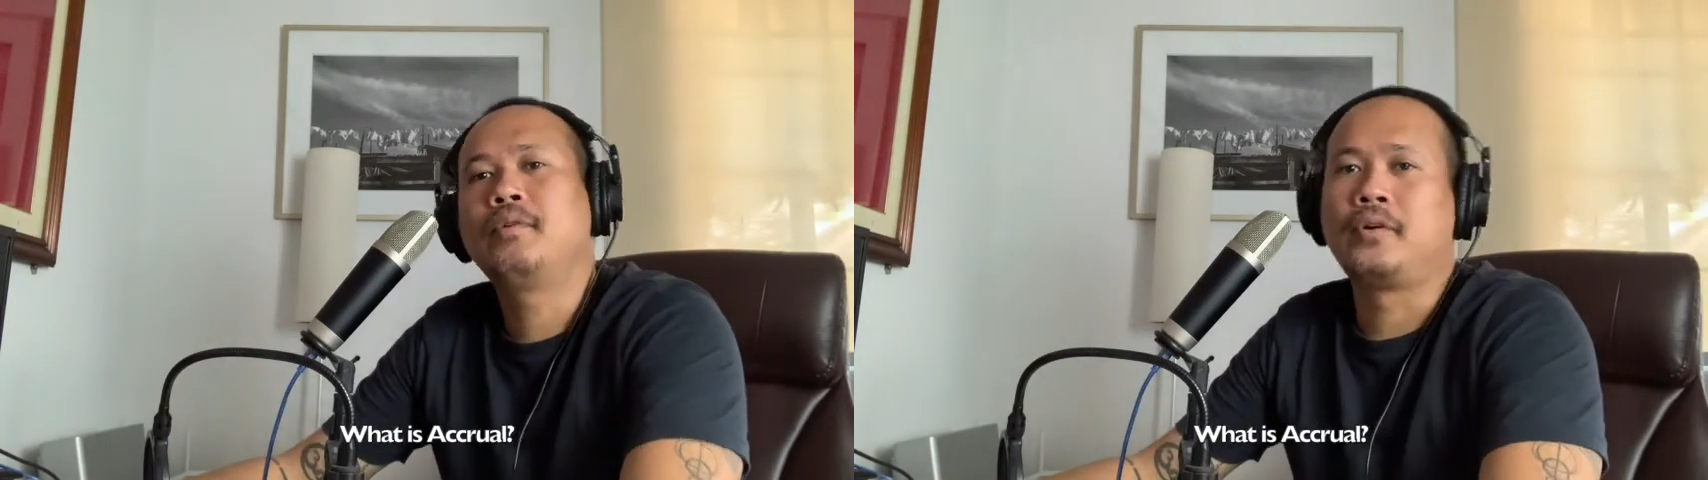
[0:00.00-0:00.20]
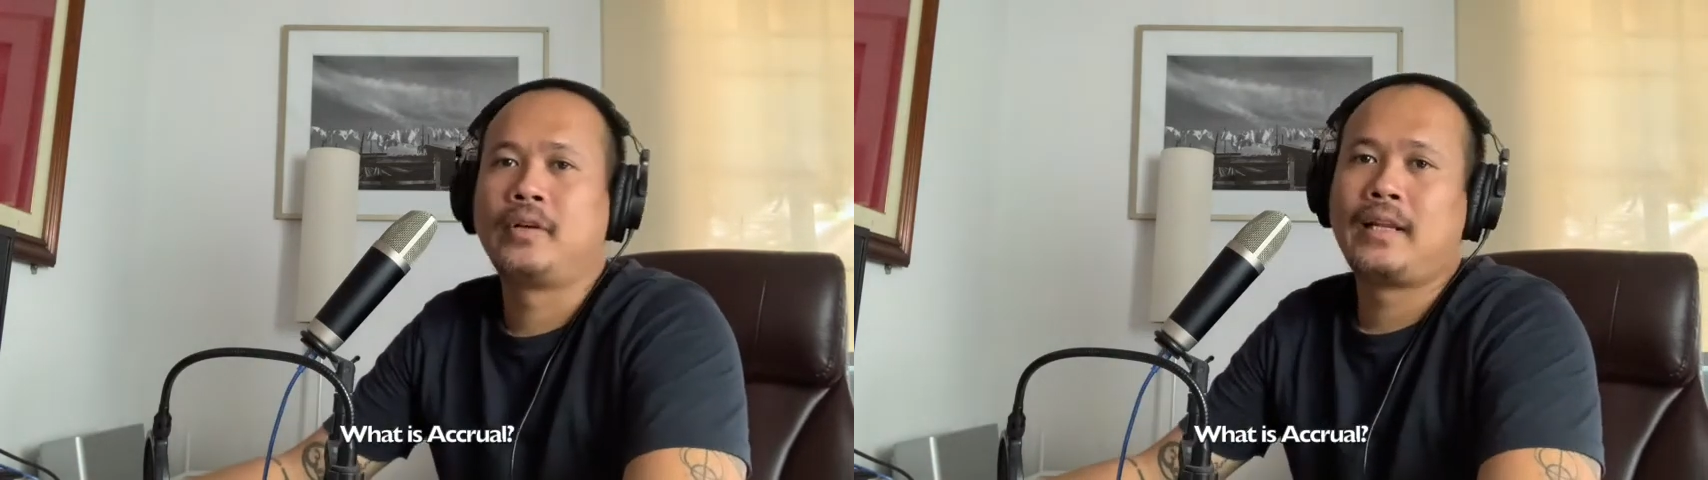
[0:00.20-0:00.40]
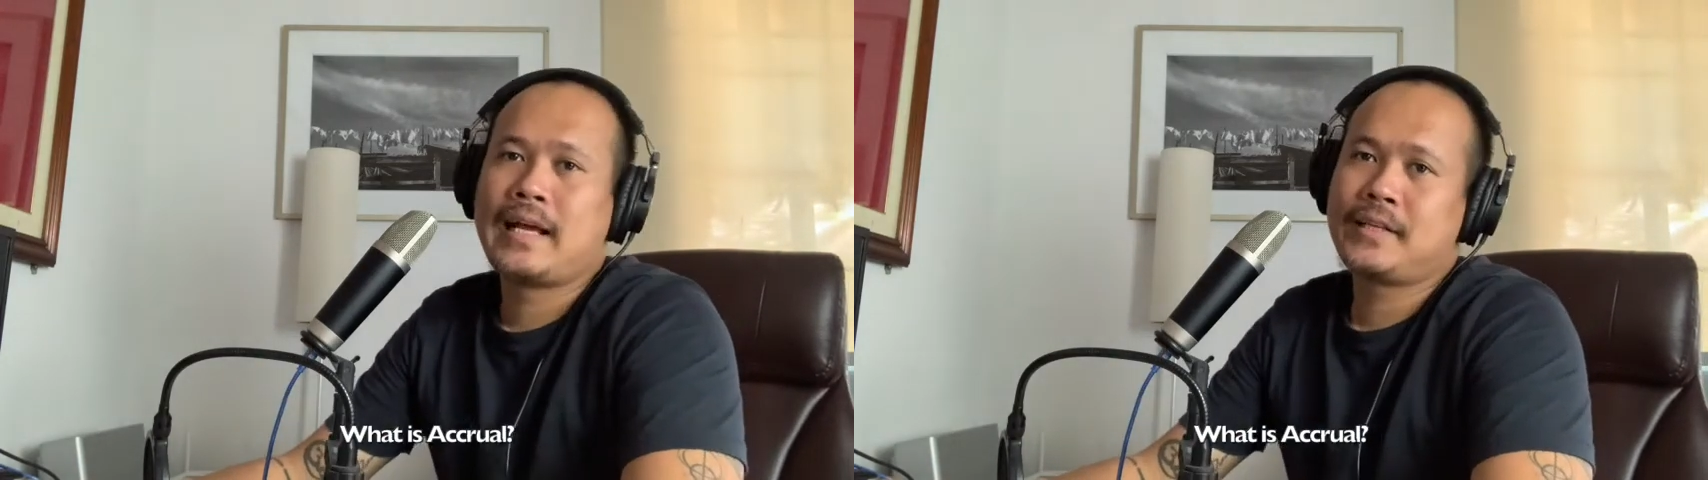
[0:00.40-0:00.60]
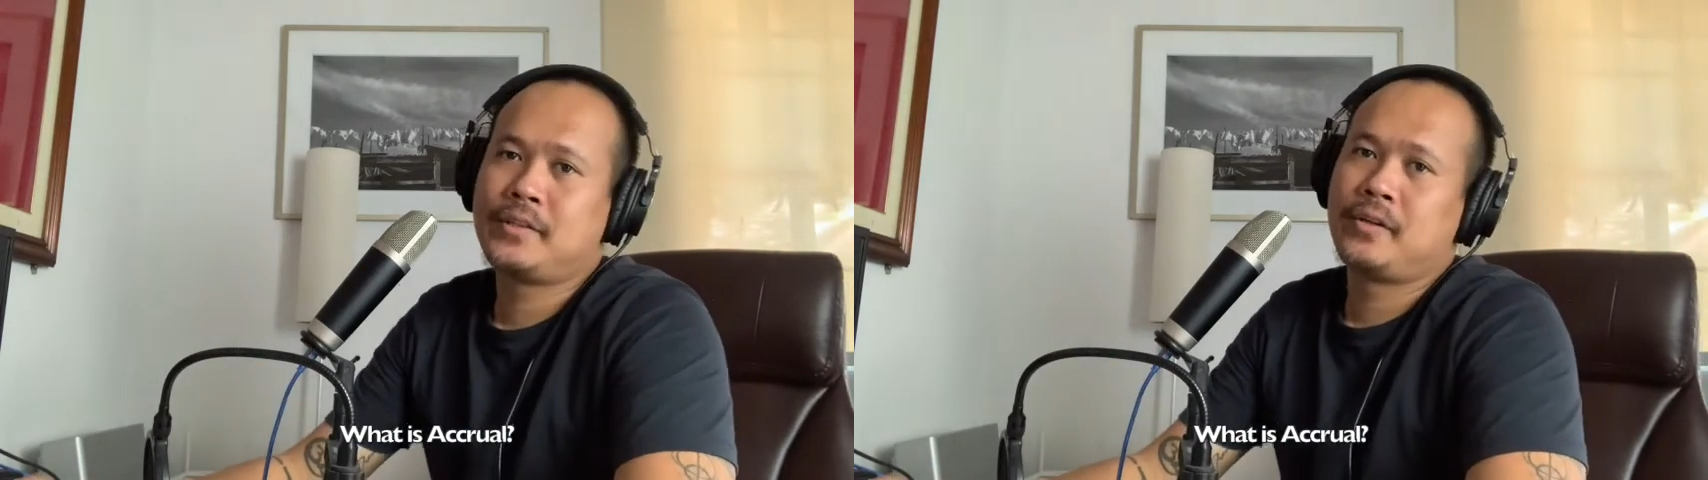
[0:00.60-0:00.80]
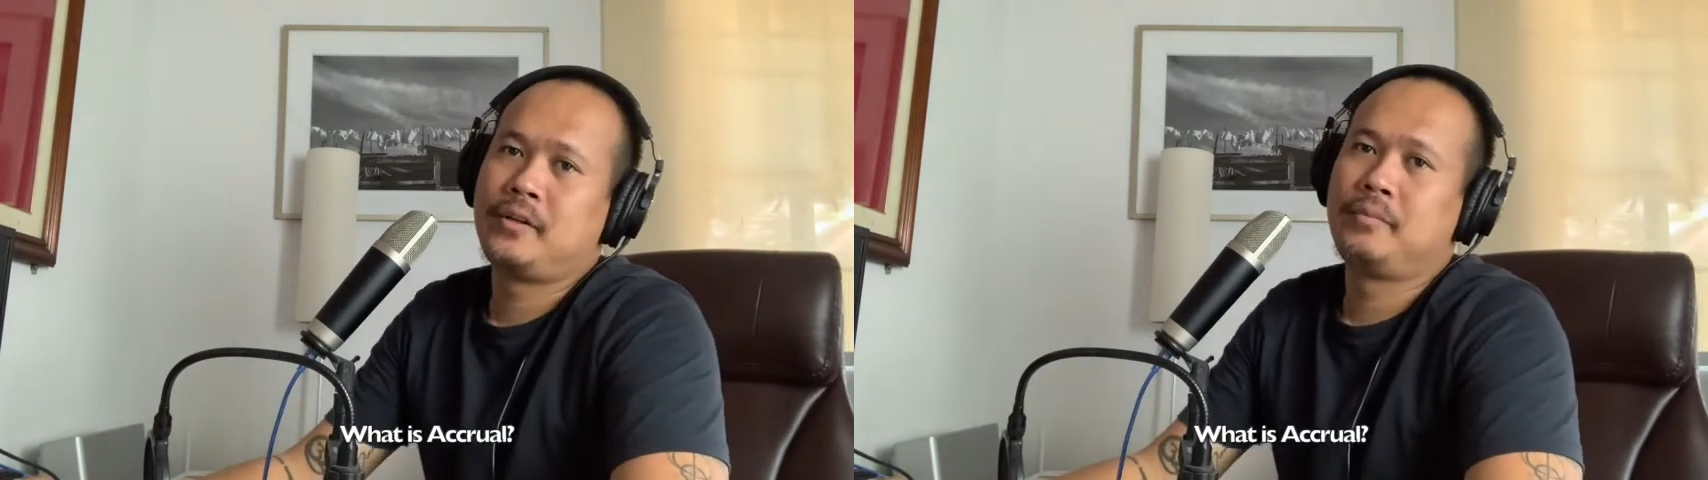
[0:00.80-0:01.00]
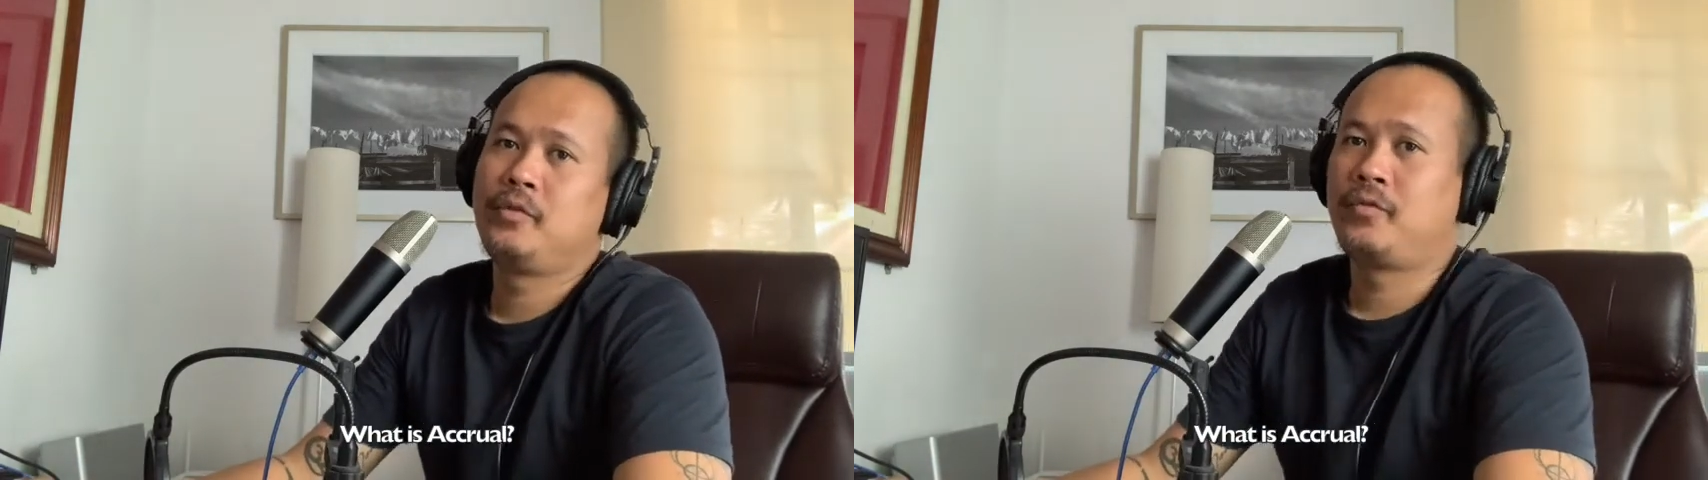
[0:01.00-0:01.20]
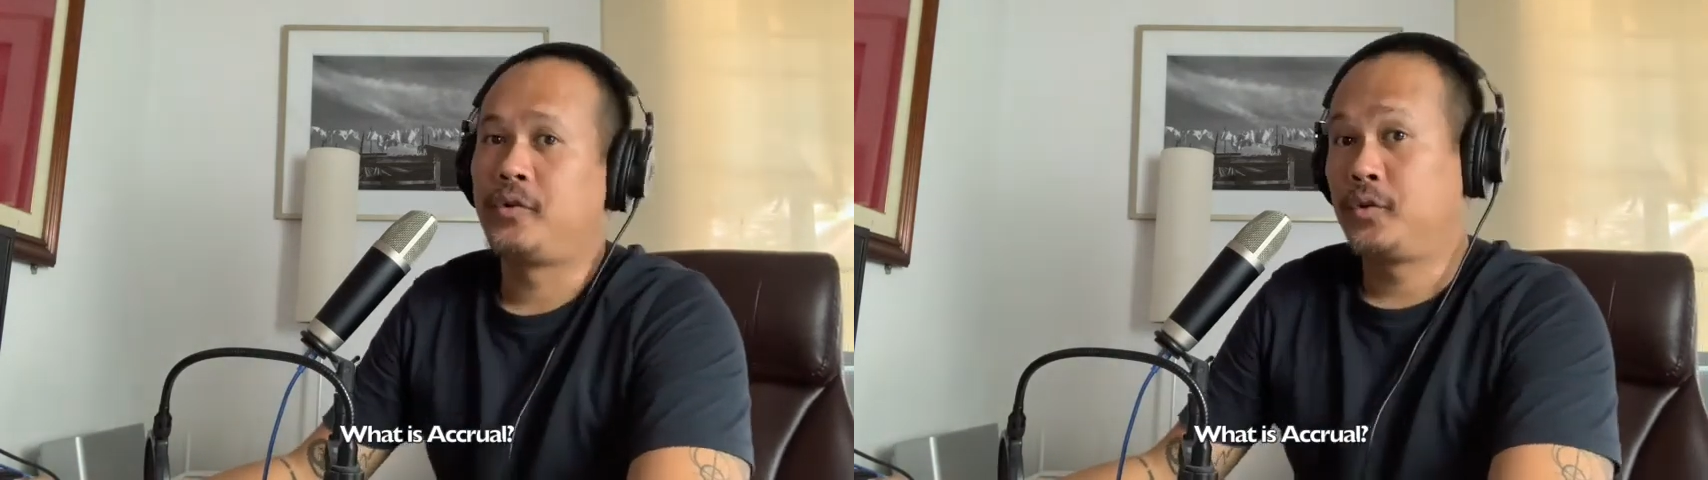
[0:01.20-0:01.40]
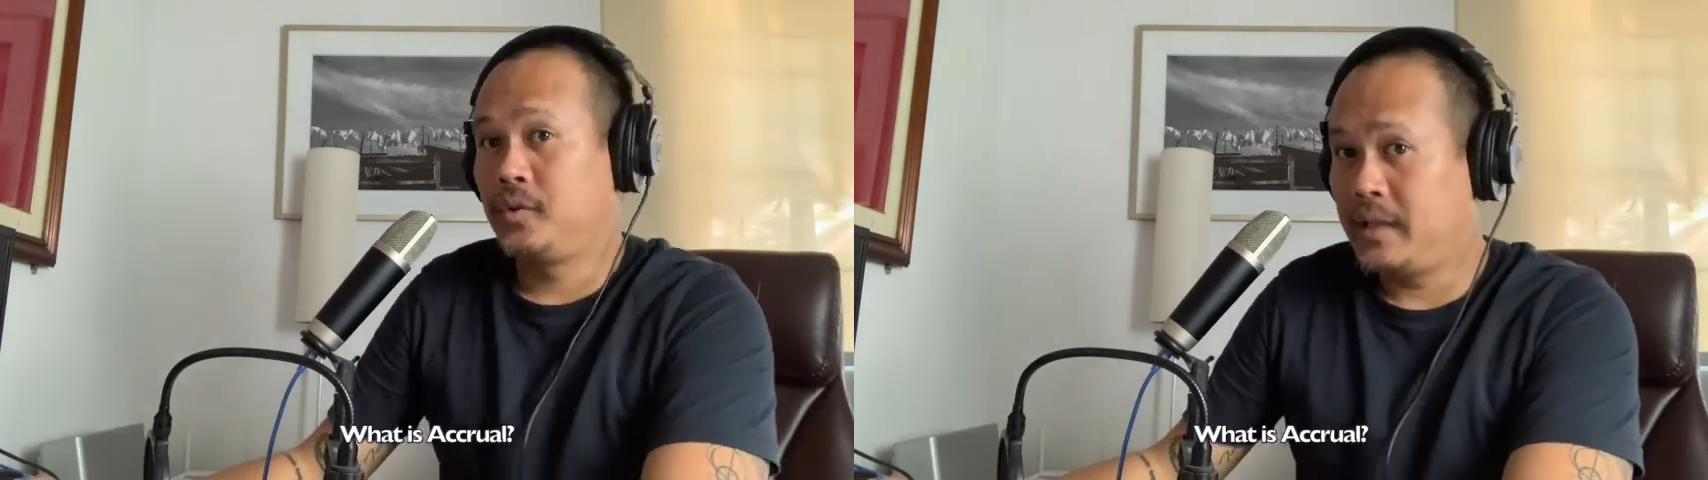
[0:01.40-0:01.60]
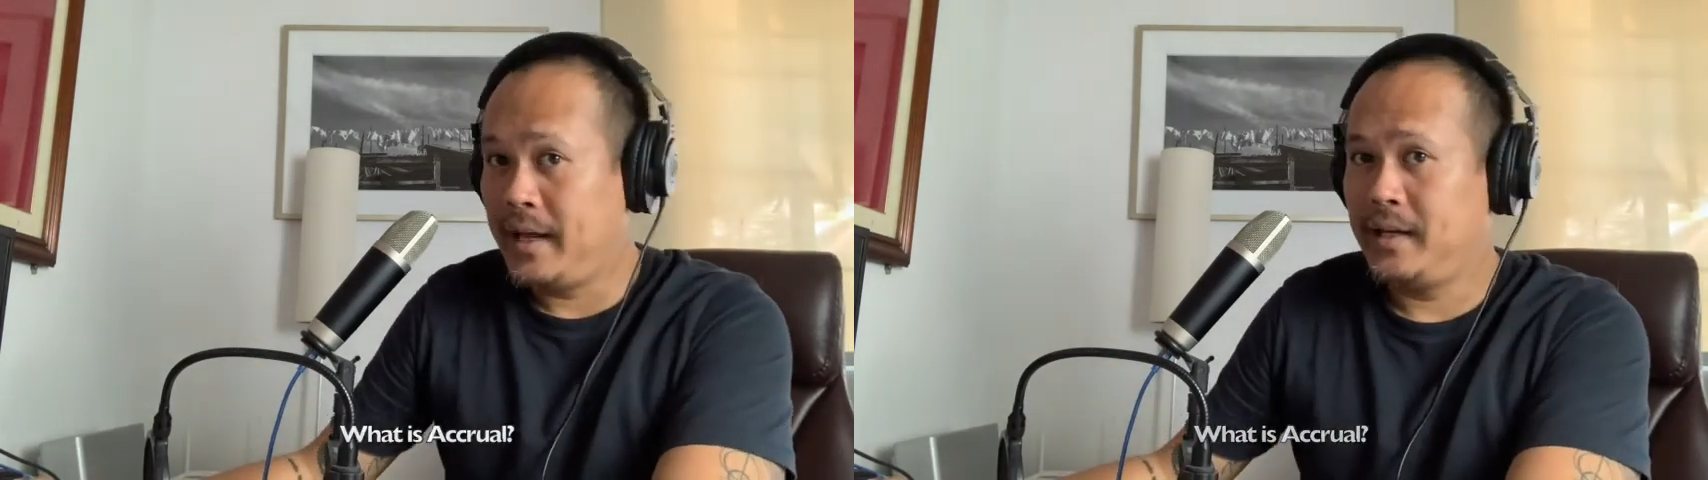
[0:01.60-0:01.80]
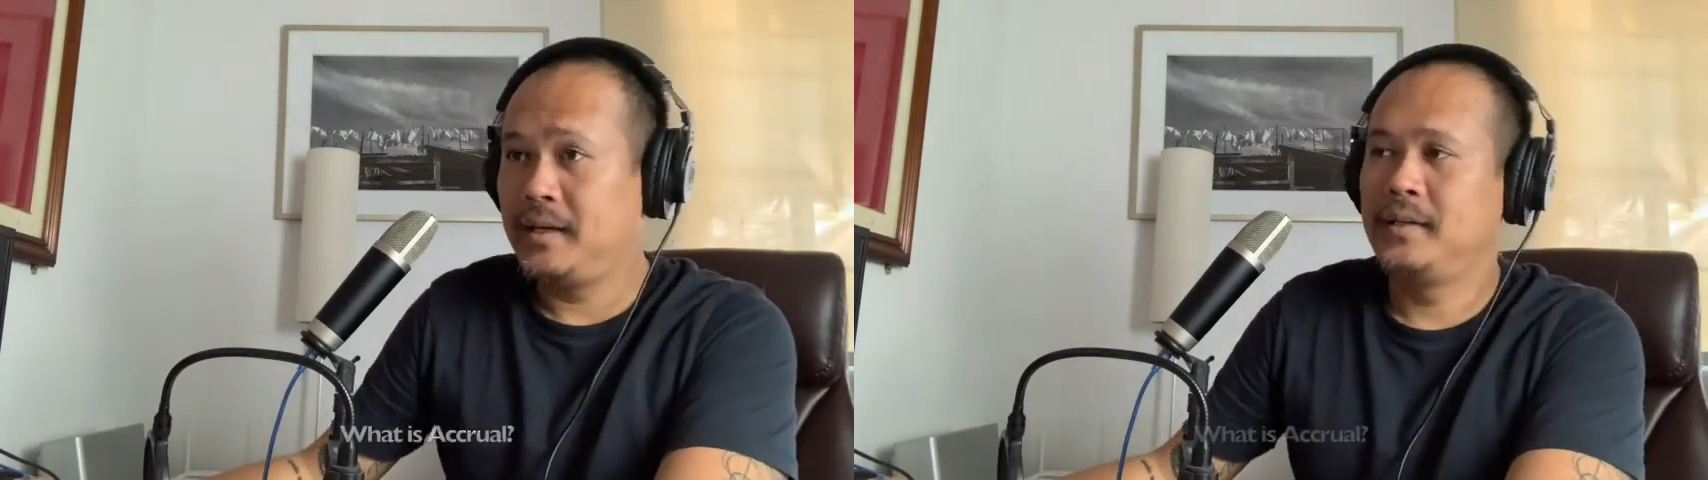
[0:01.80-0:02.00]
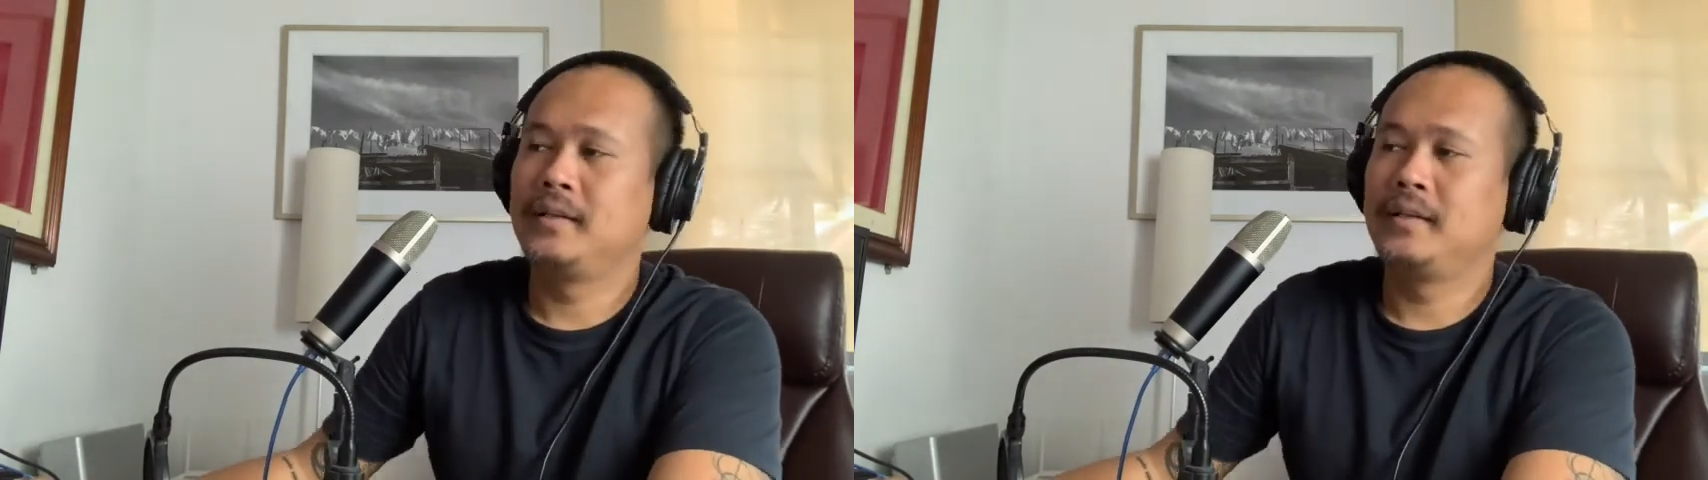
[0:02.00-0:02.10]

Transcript: or the last term for today